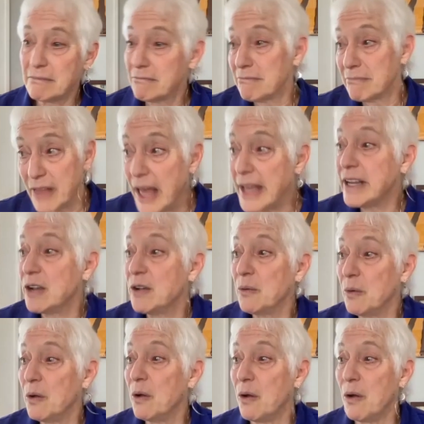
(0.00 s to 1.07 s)
like
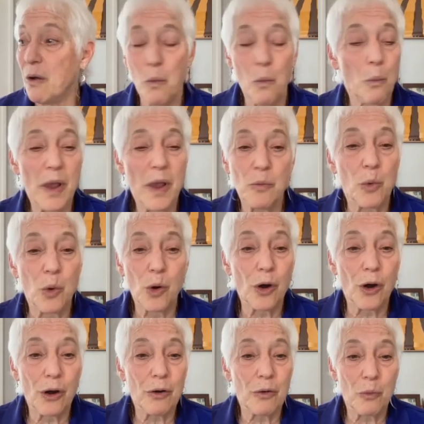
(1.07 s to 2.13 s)
we
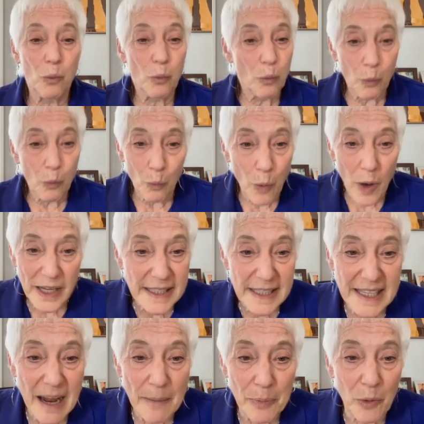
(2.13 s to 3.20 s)
were one
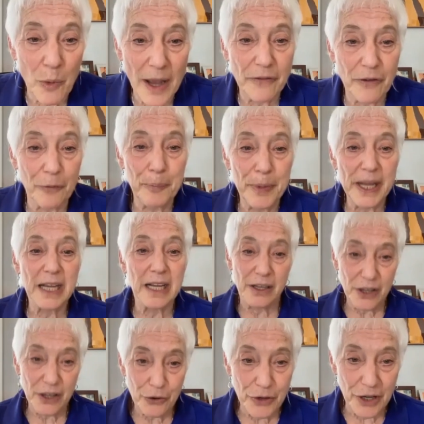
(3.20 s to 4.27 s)
step away from being a
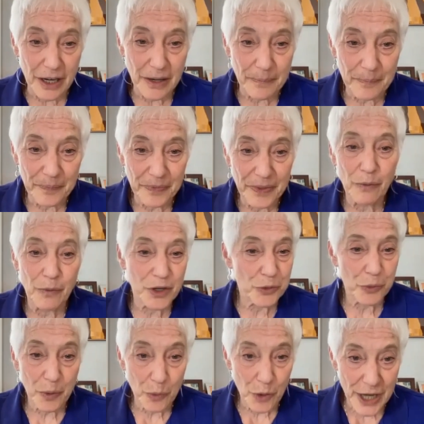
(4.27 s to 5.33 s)
union, which
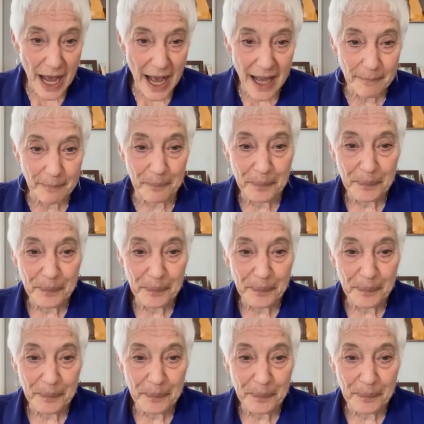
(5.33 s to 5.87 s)
we were not.